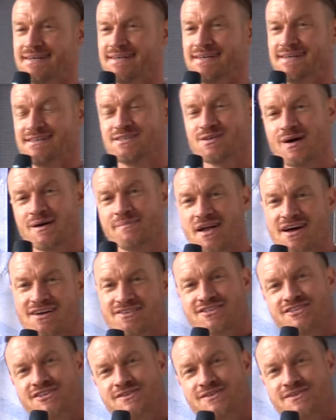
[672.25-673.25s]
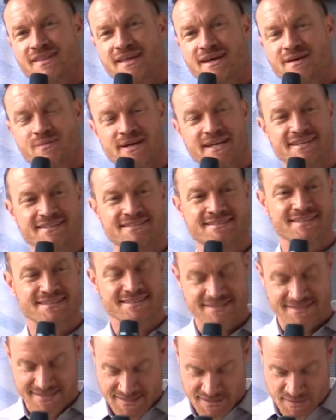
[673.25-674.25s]
So I'm not sure that when he says
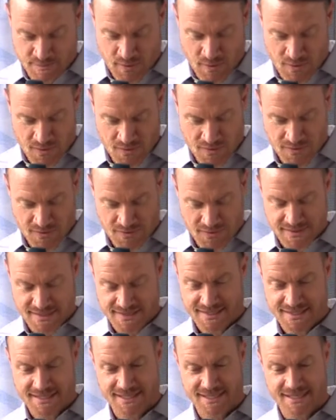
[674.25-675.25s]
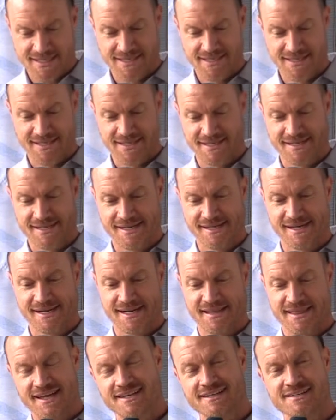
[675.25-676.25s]
these pearls,
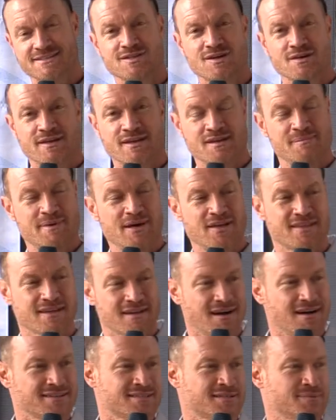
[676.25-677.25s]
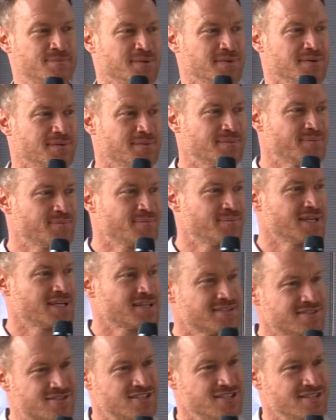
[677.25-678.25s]
that he's talking about the gospel,
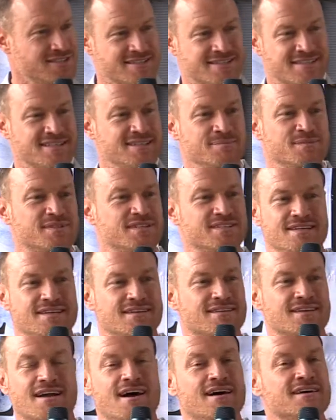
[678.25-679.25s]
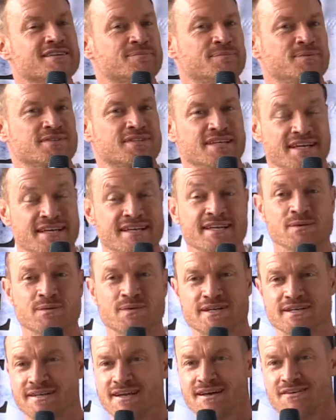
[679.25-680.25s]
because Jesus seemed to take the gospel to
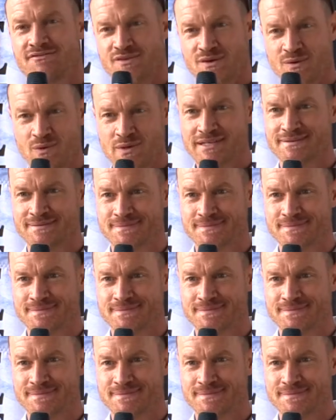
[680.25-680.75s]
anyone and everyone.